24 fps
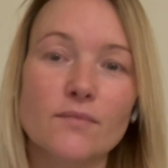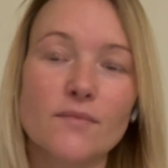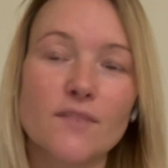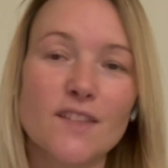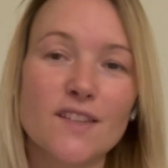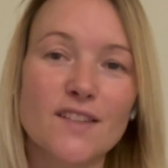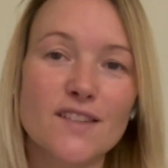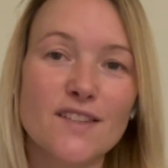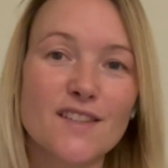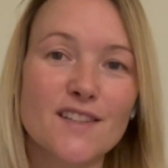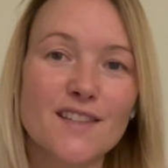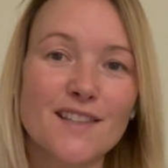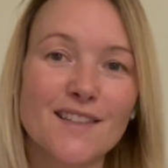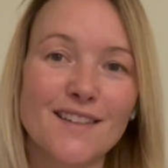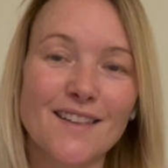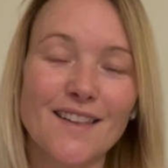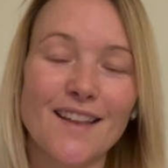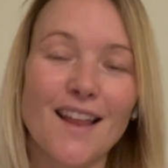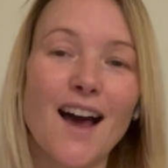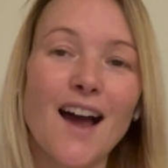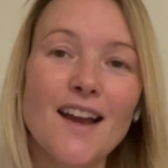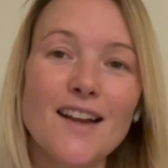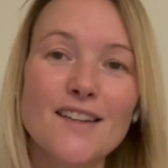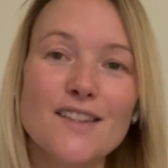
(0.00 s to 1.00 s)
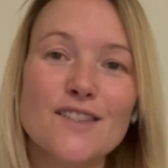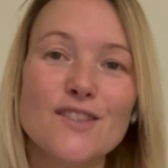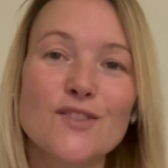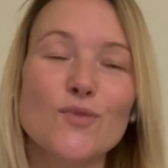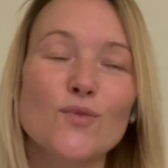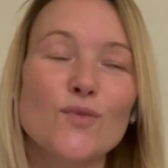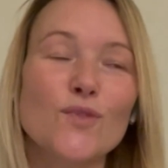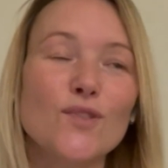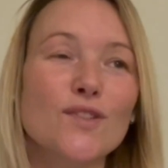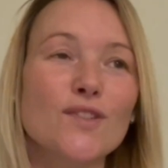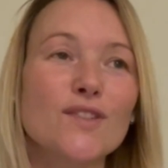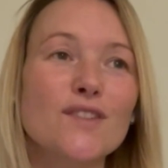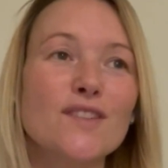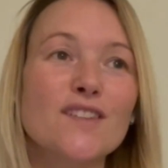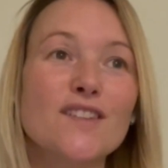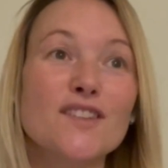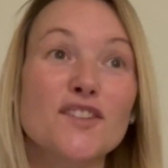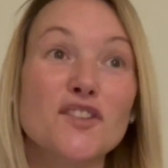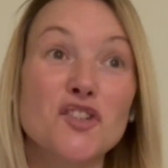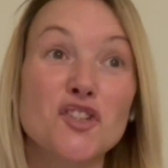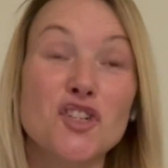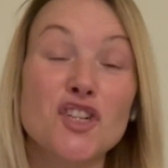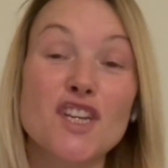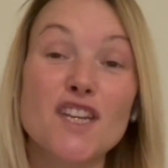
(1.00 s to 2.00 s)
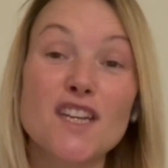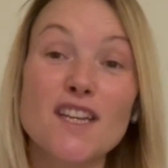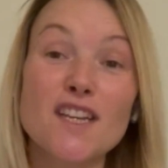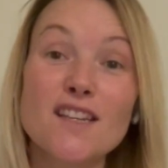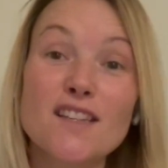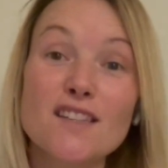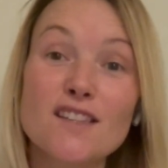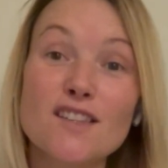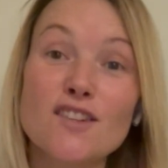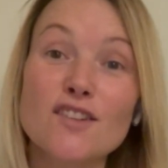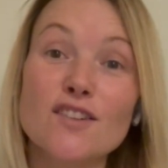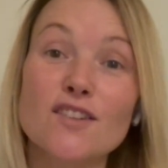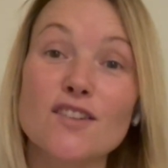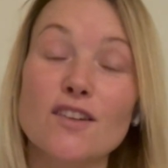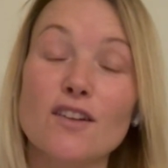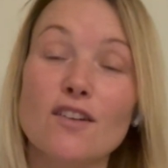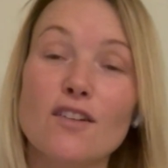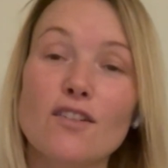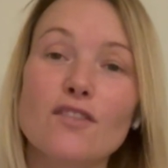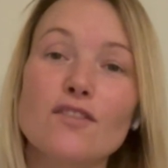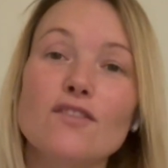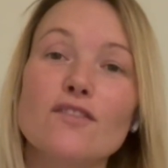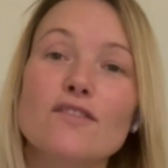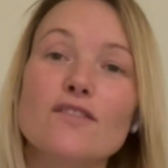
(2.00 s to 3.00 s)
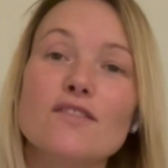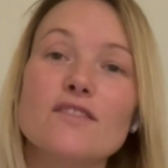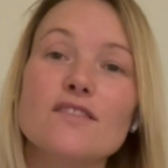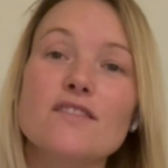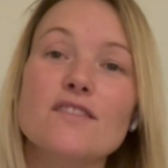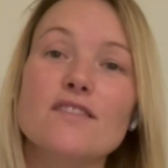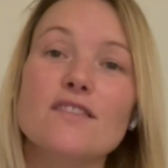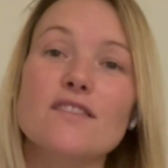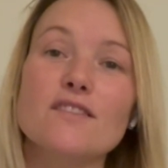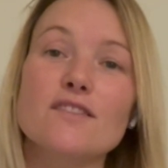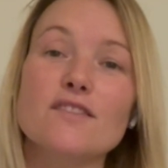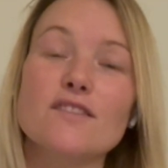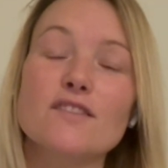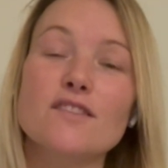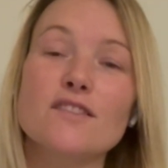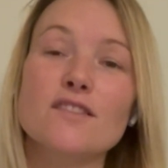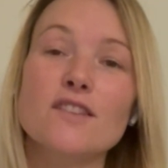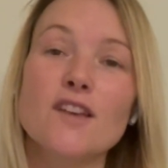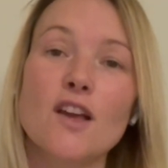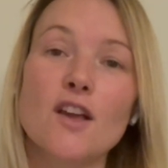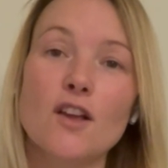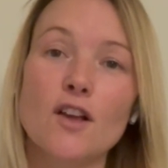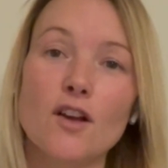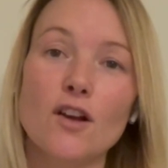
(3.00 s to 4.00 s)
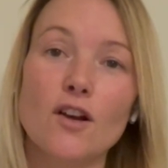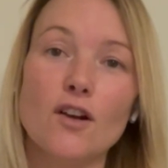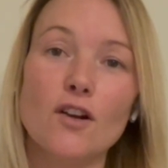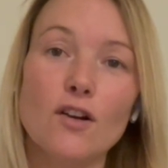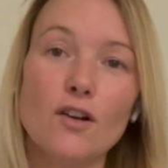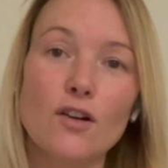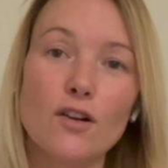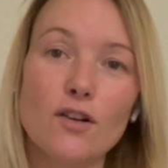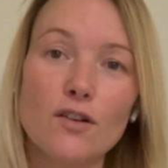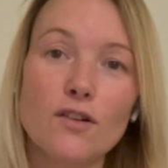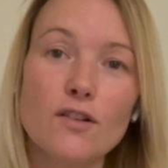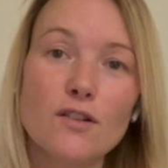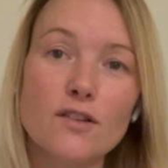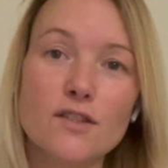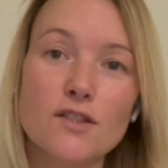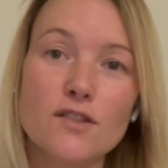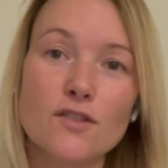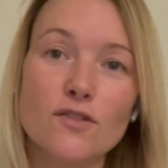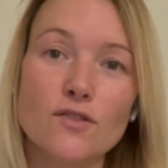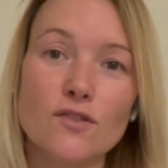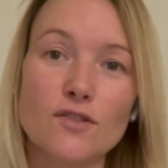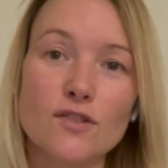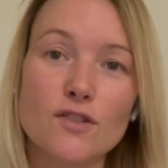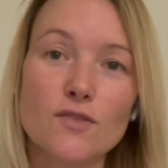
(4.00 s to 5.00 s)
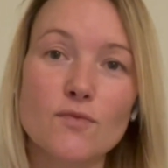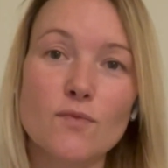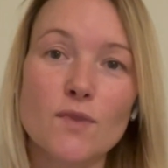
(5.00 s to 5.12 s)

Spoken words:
that's lied to us, that's cheated on us, that's hurt us.